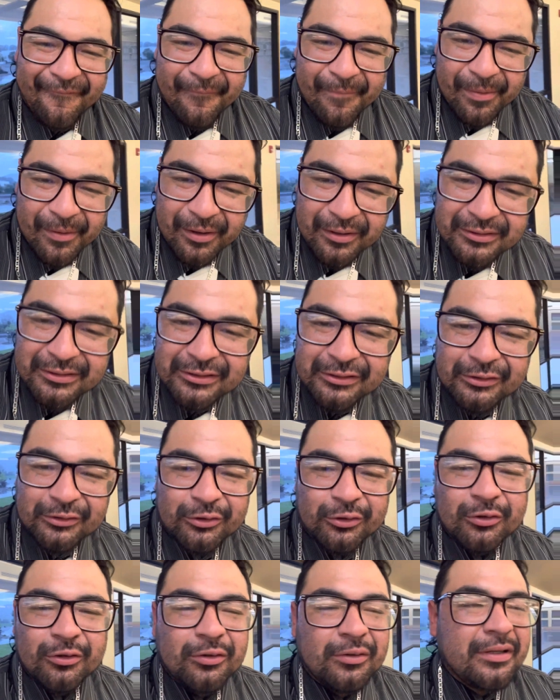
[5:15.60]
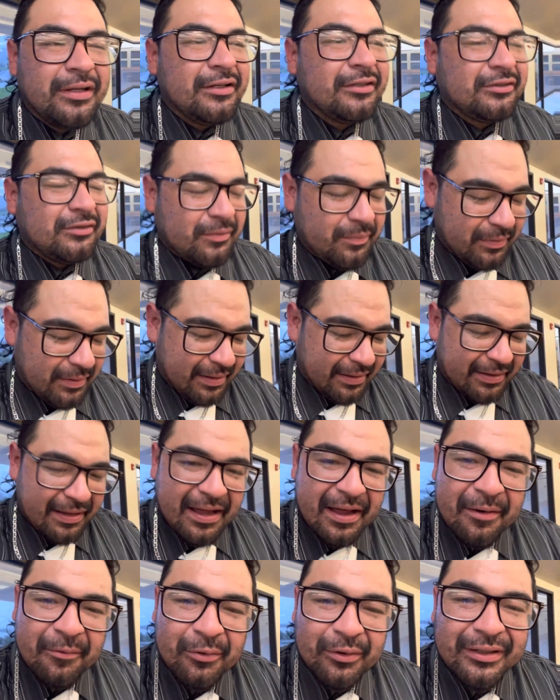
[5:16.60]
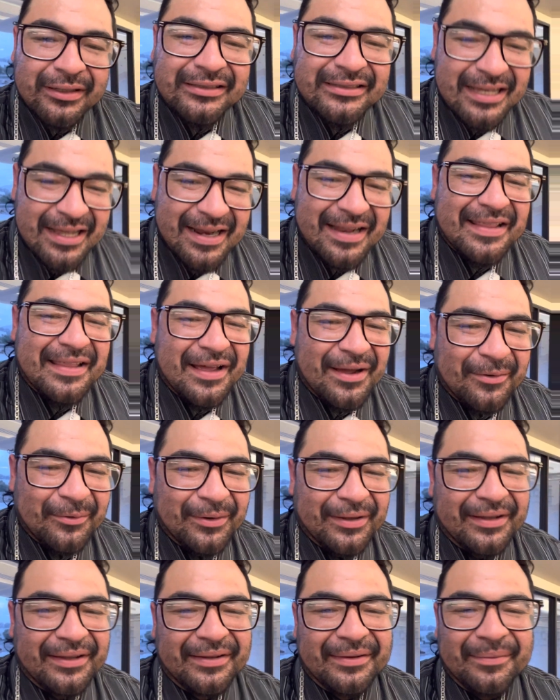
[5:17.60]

there's this dude who used to be like yeah well it's headed that way